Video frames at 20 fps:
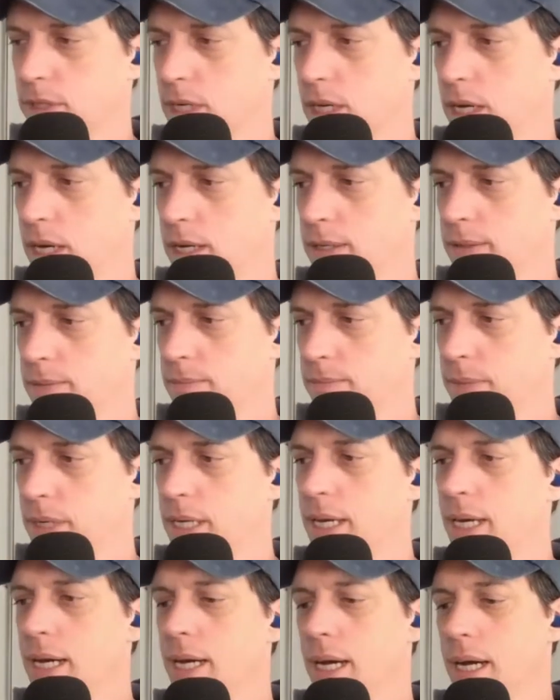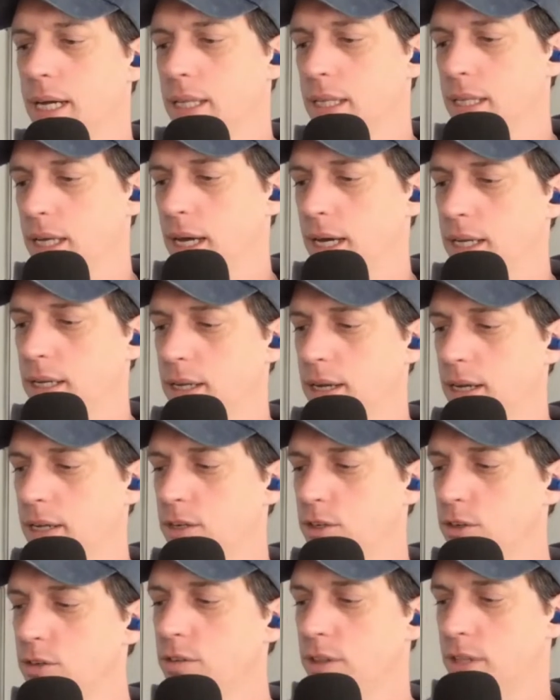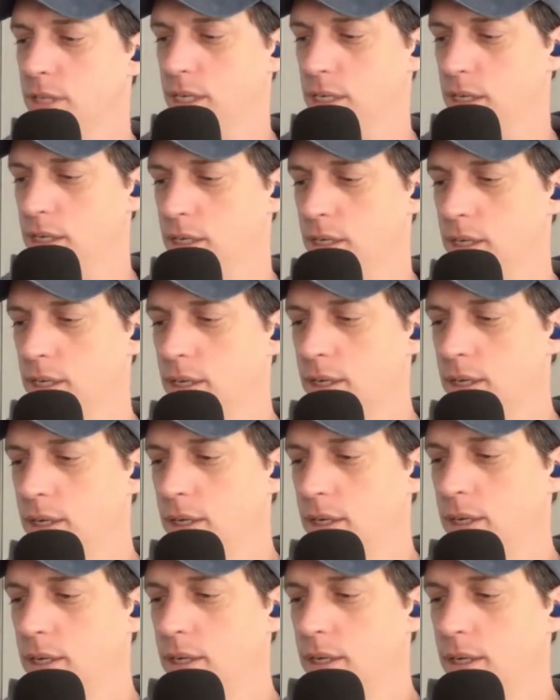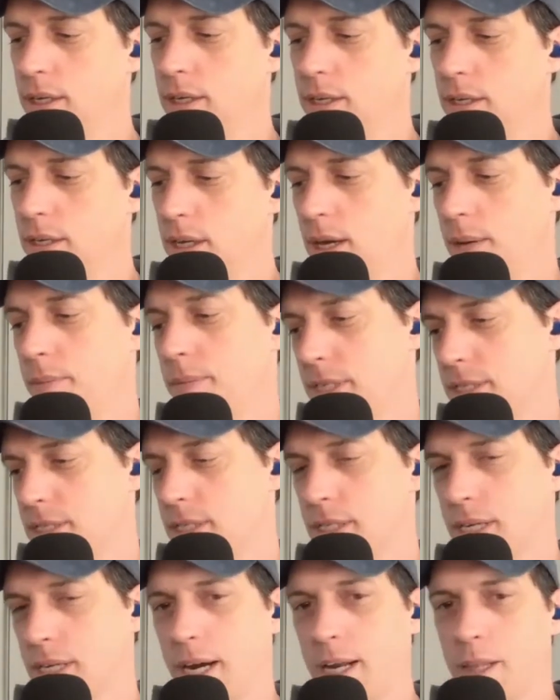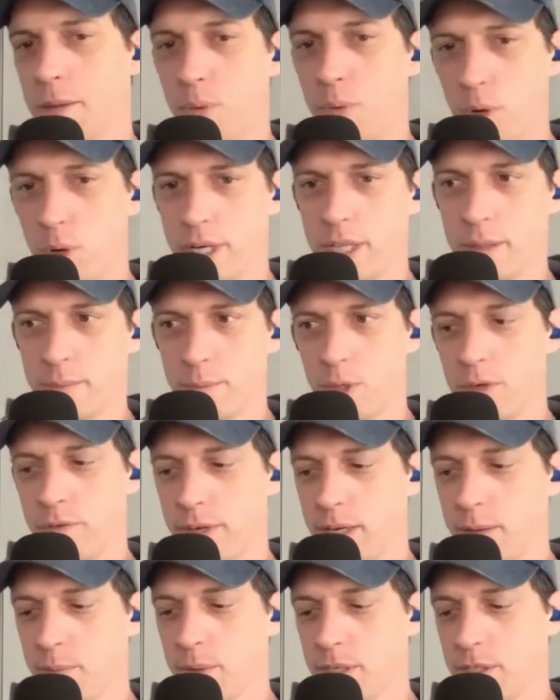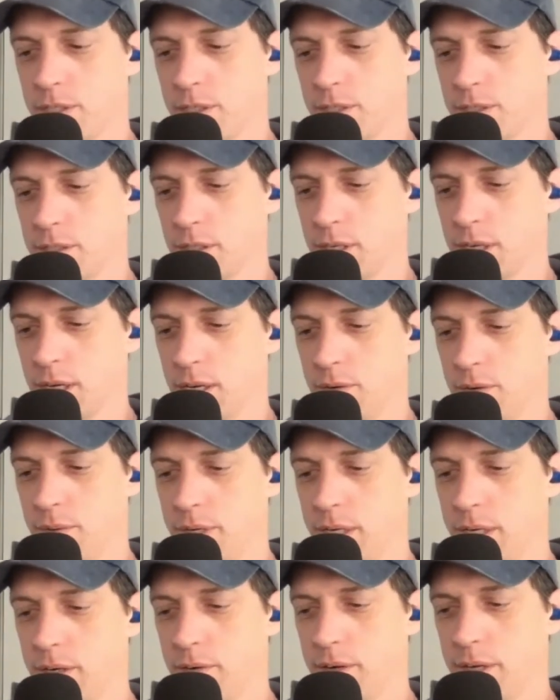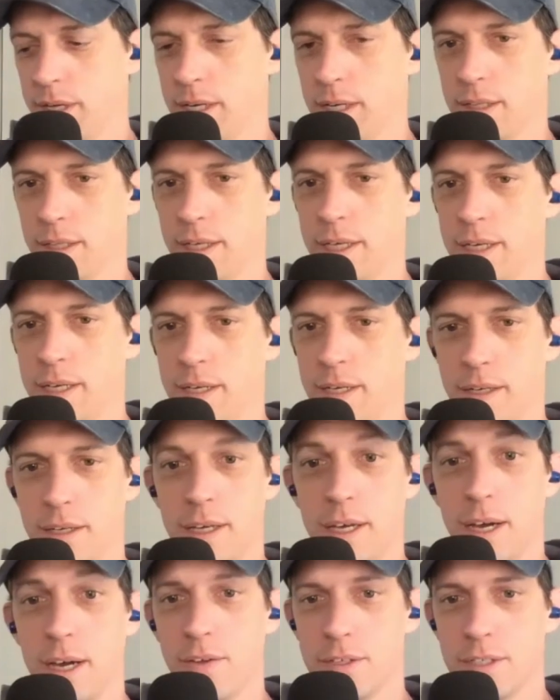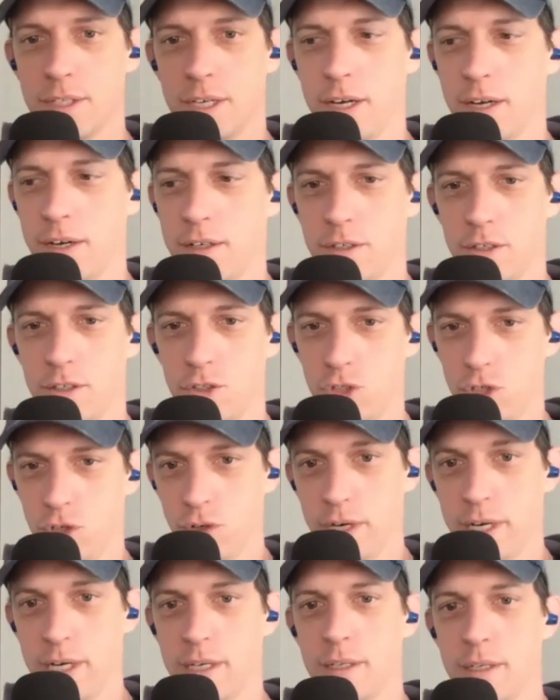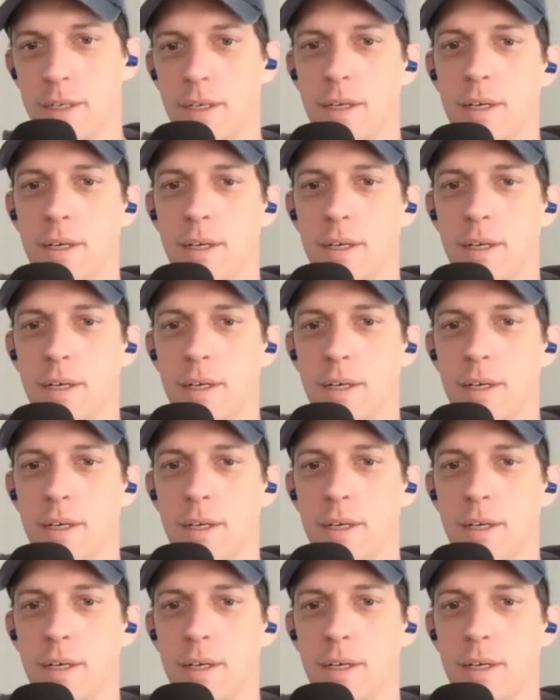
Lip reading: But yeah, I do think, I mean, this is kind of the point of the movie, but just to kind of reiterate it, like, yeah, there's a character, Joy,